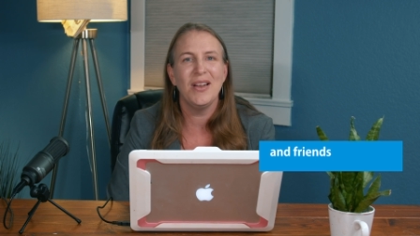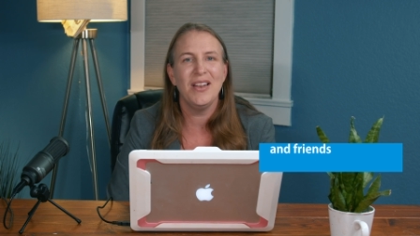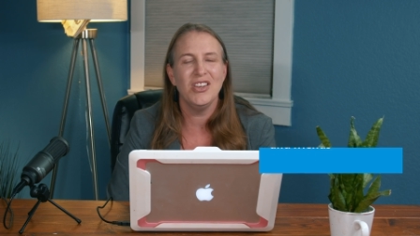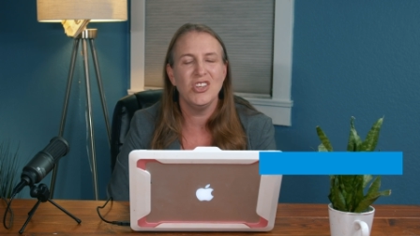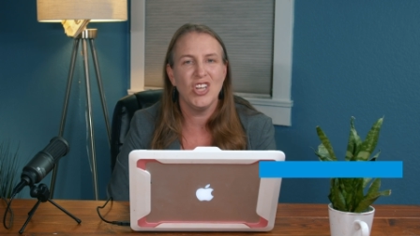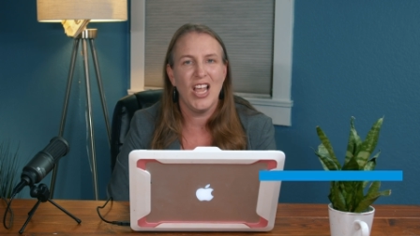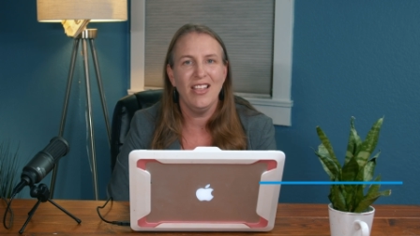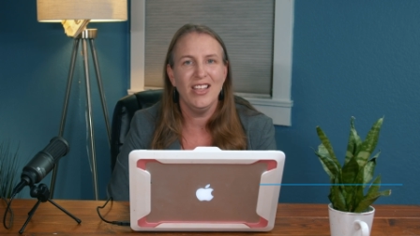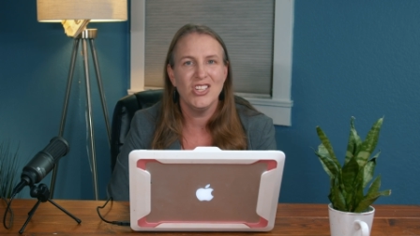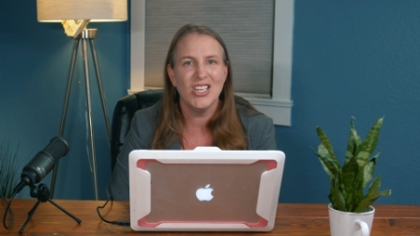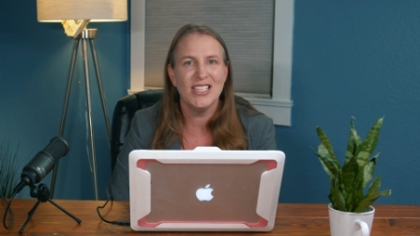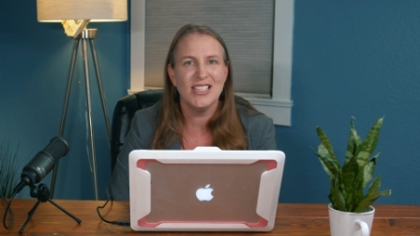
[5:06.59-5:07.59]
one of the
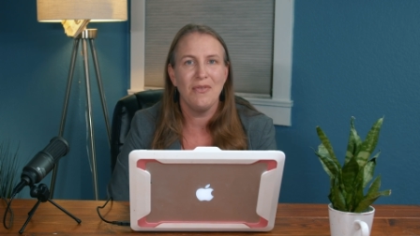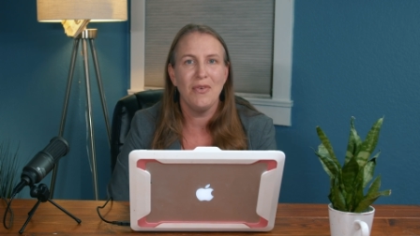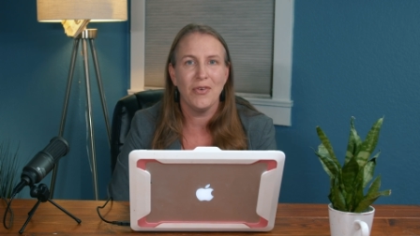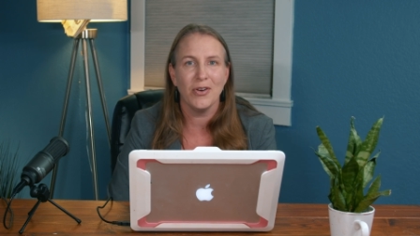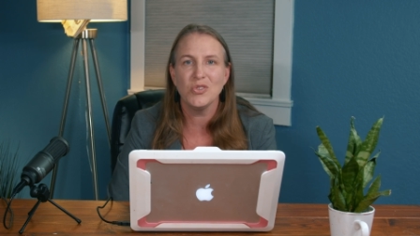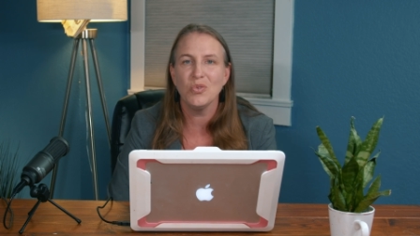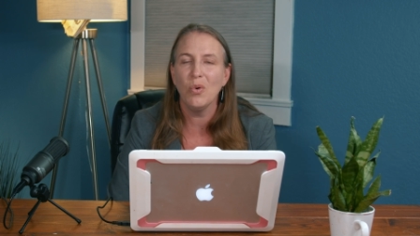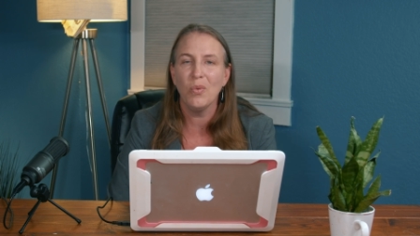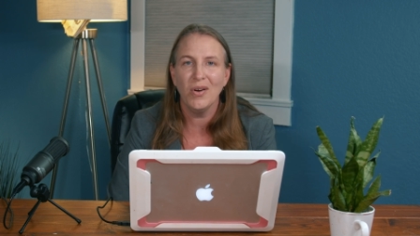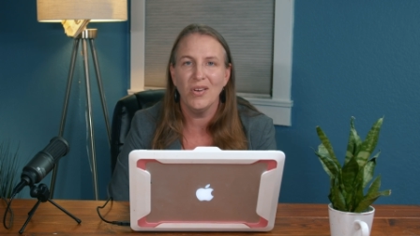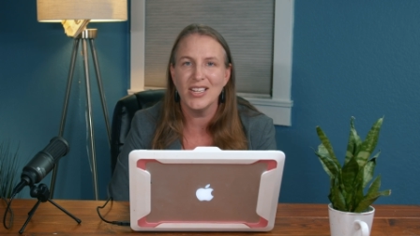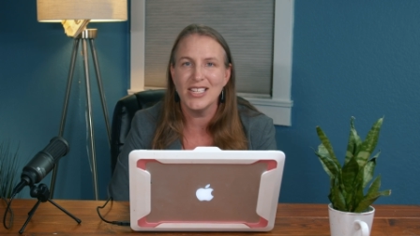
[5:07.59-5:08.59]
challenges of a virtual
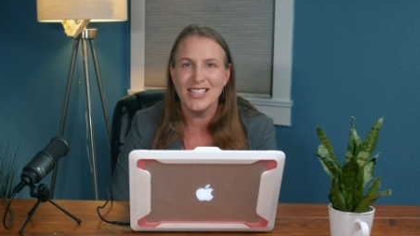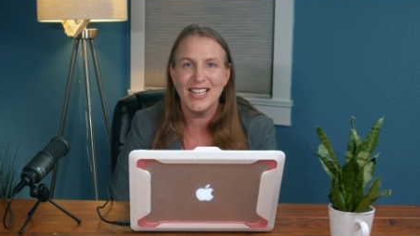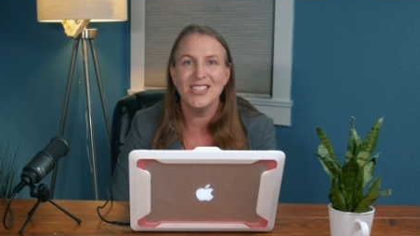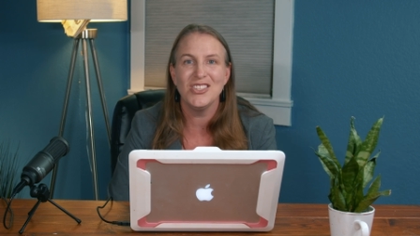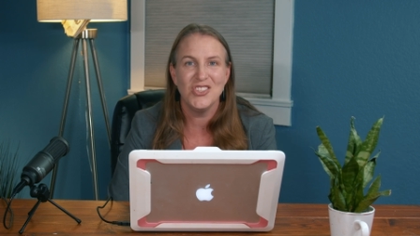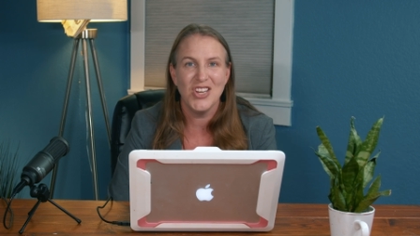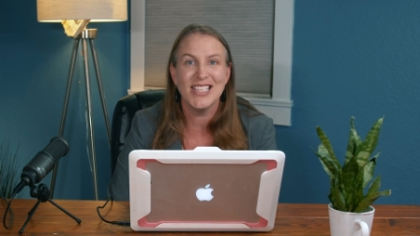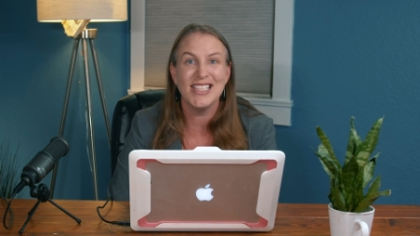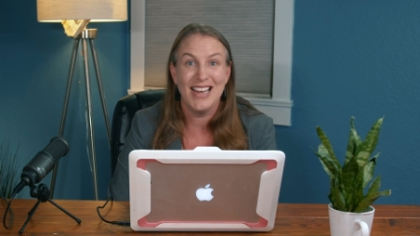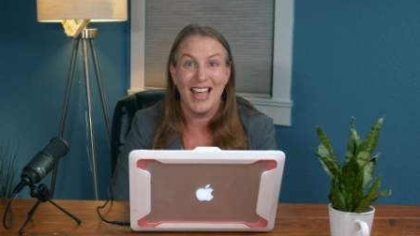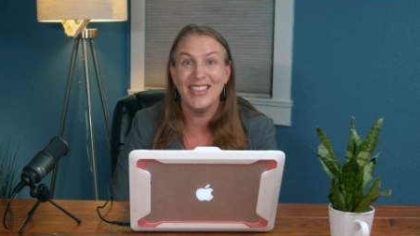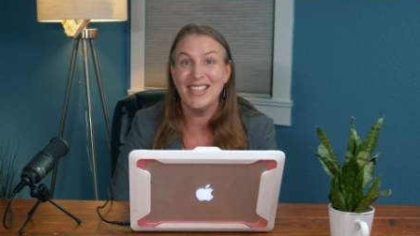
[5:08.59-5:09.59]
world is that it's
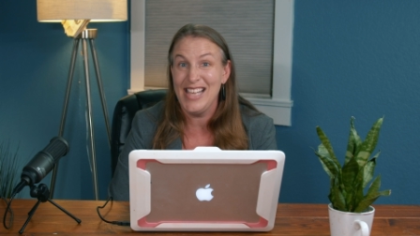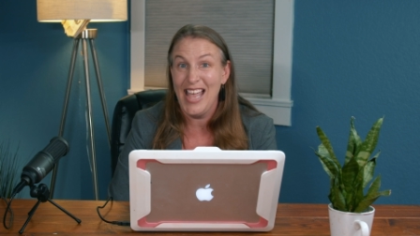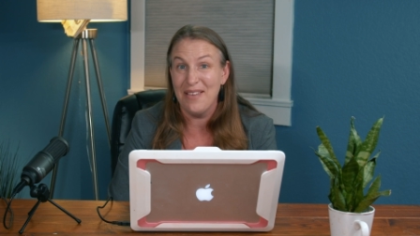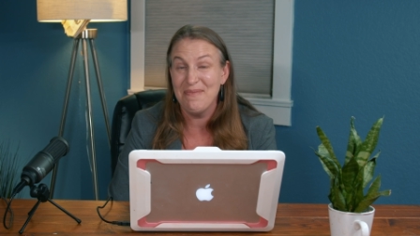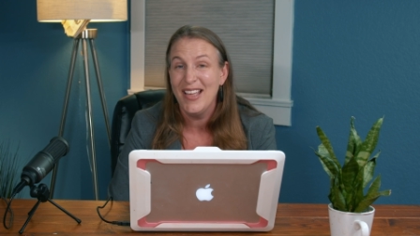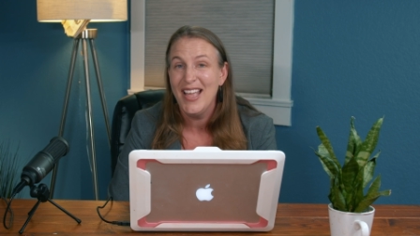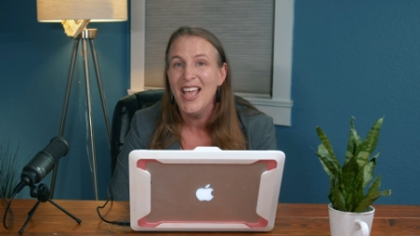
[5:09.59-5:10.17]
just not the same.